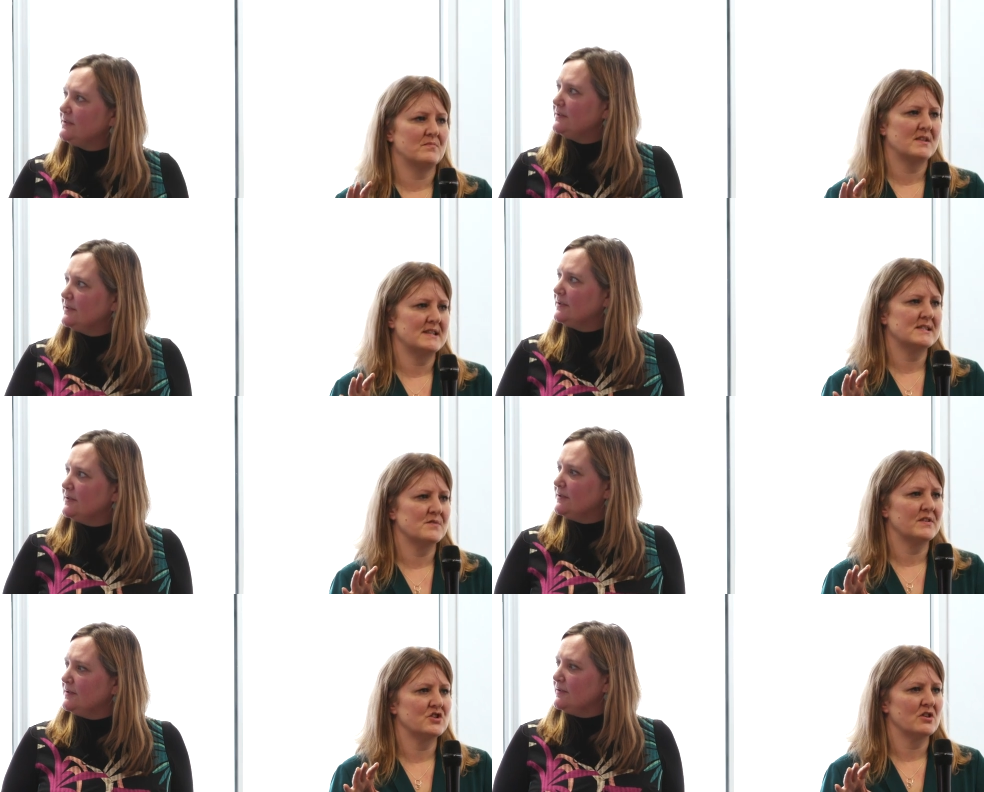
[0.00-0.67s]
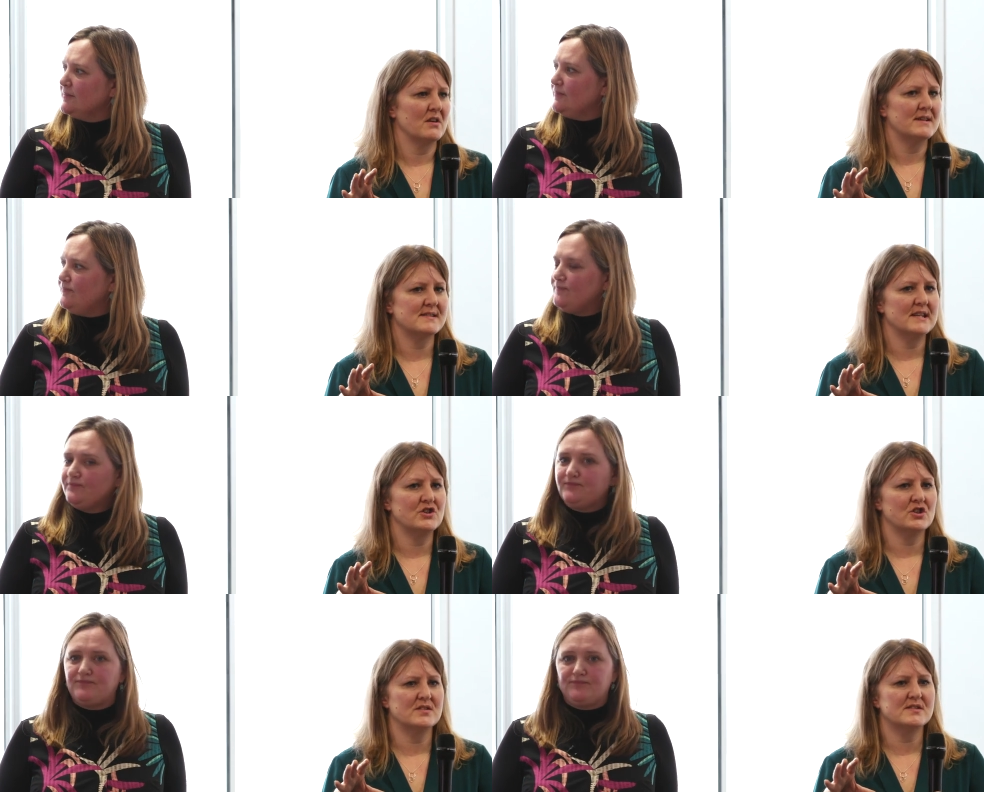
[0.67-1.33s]
Speaker 1: in data
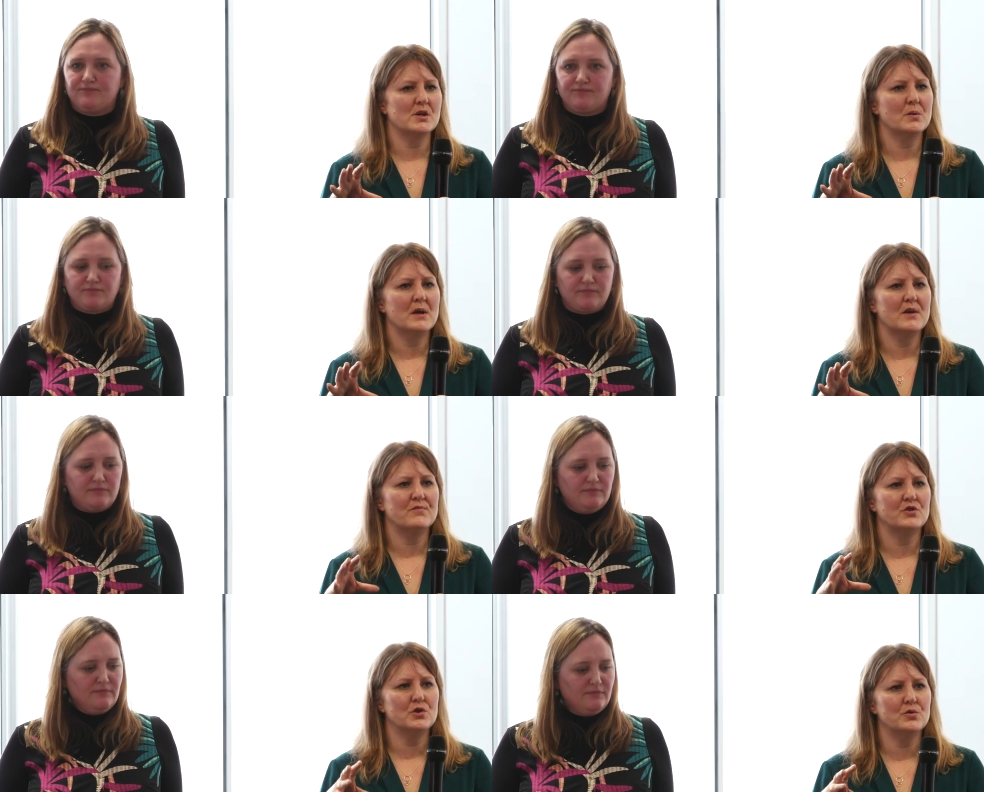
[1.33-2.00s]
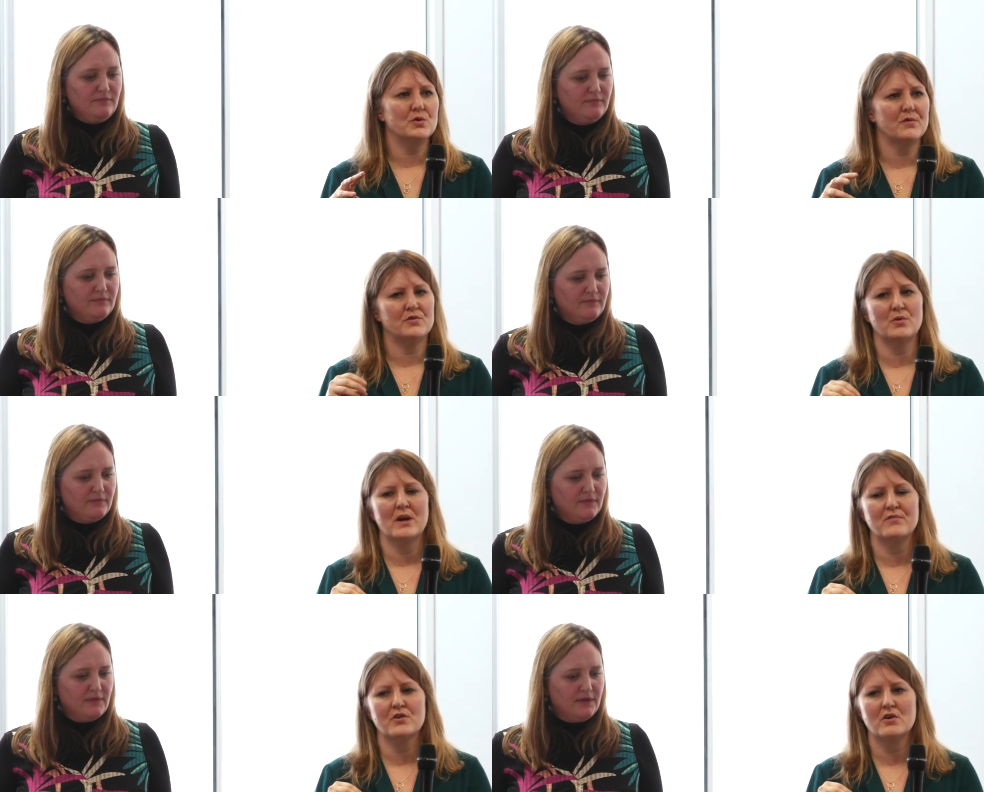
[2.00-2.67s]
visualization. So if you if
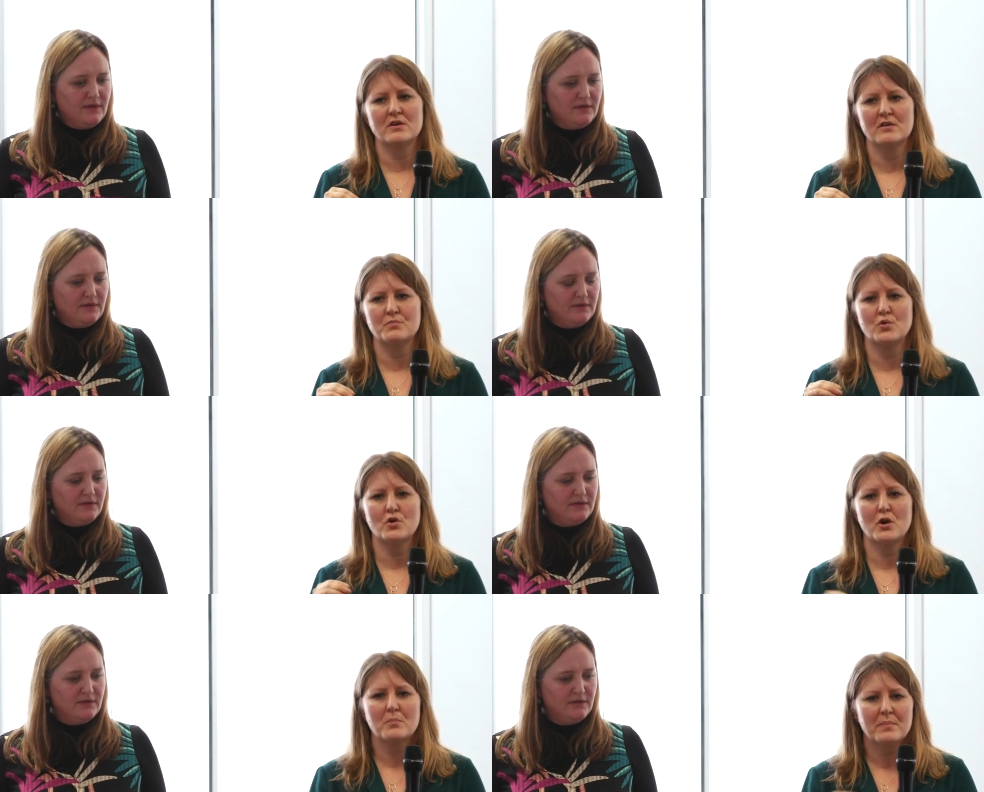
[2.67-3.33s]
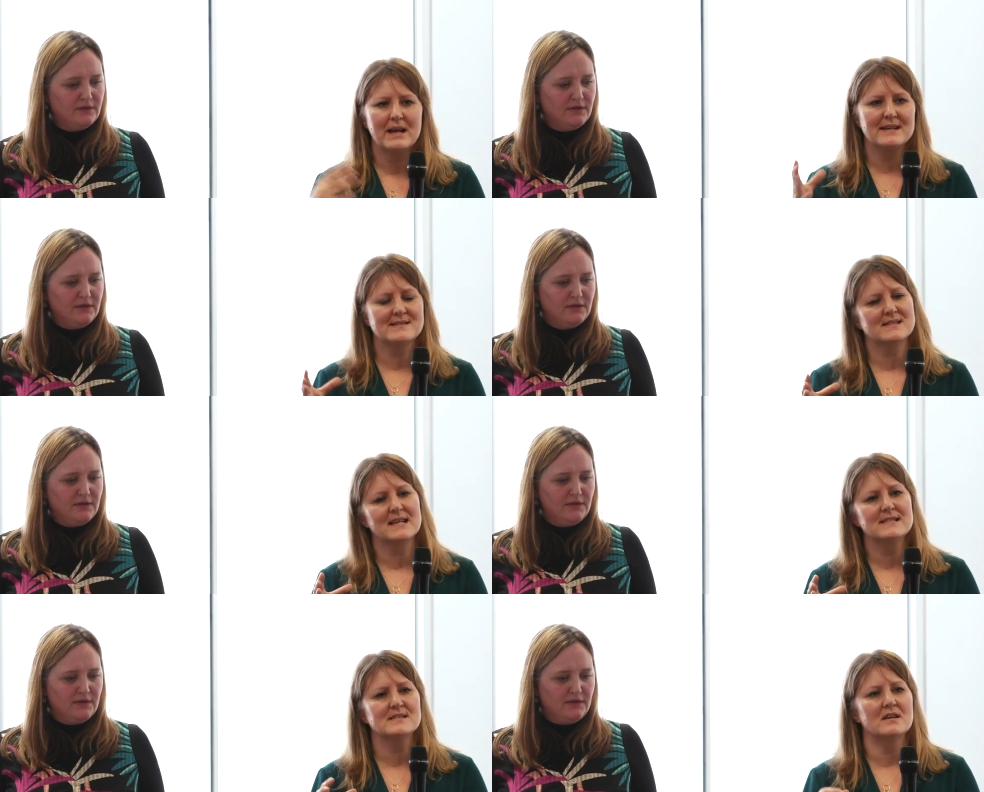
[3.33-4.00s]
you have a kind of more complex
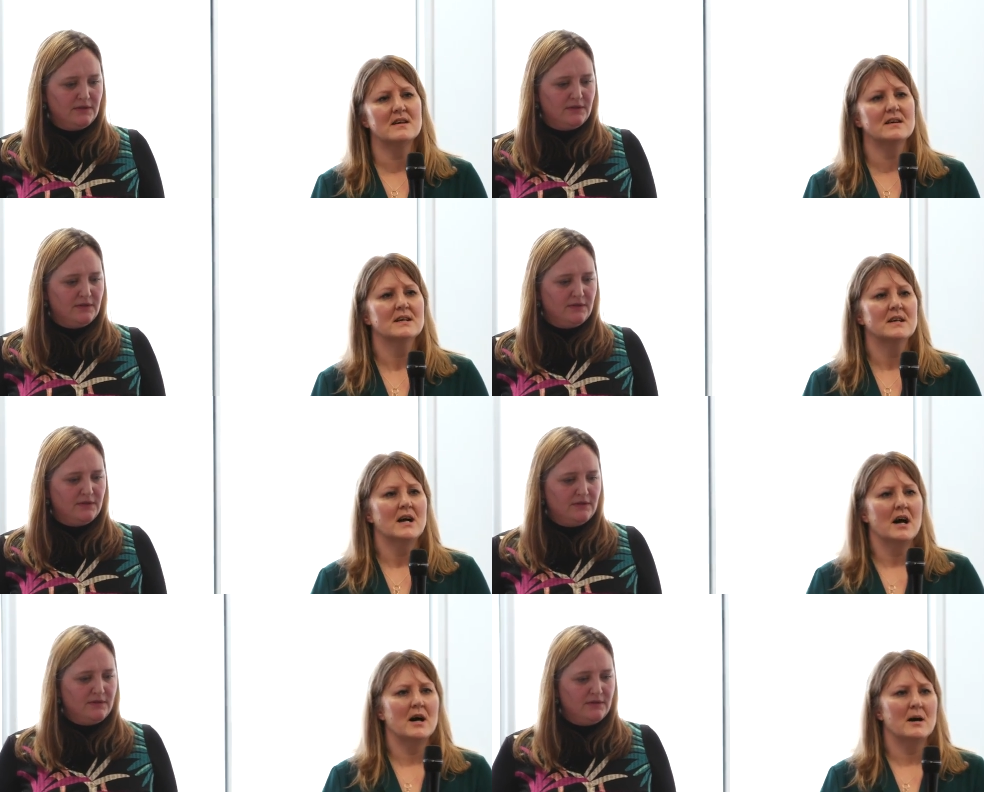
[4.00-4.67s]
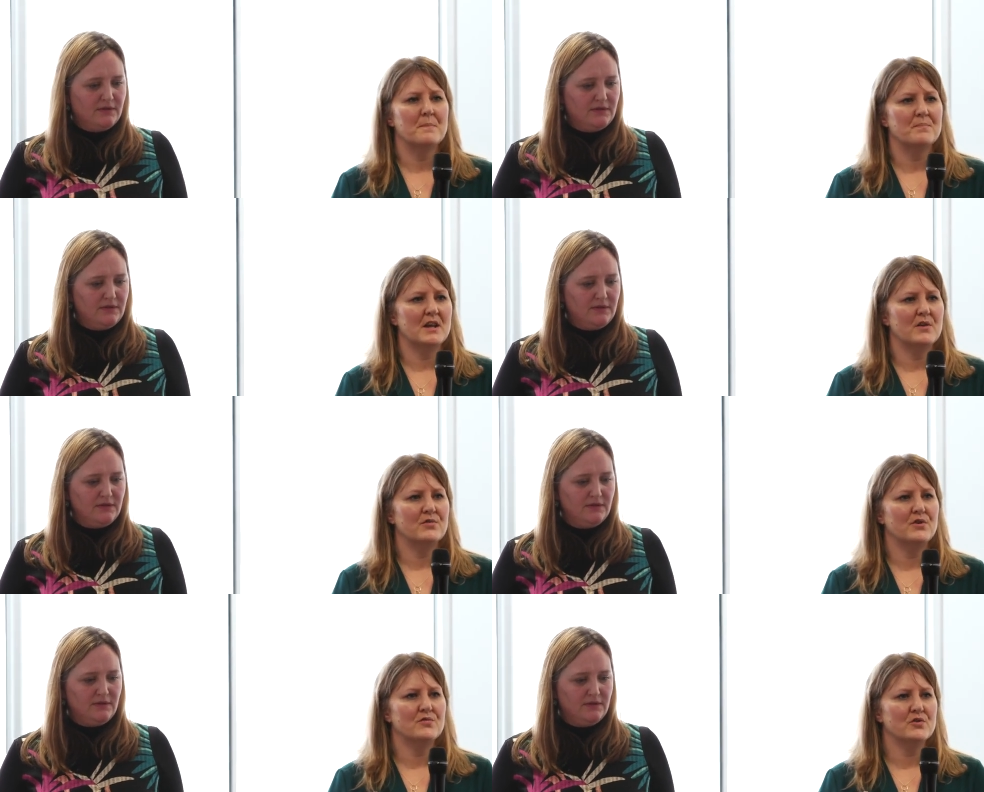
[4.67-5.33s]
data, um,
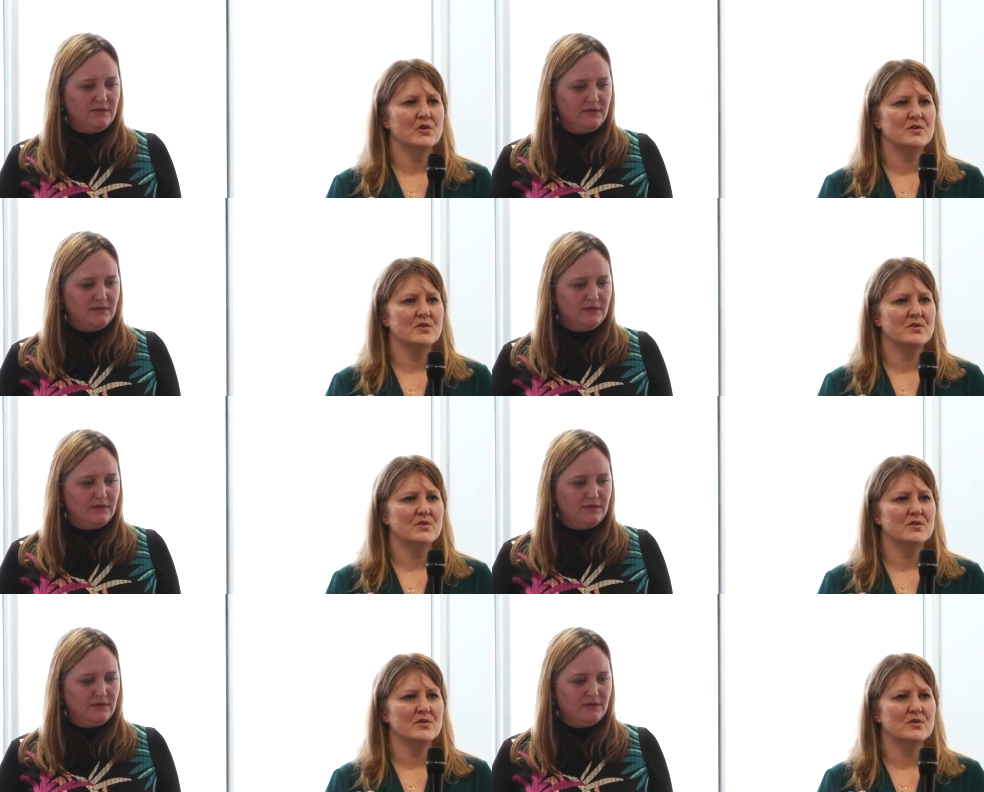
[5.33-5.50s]
if you've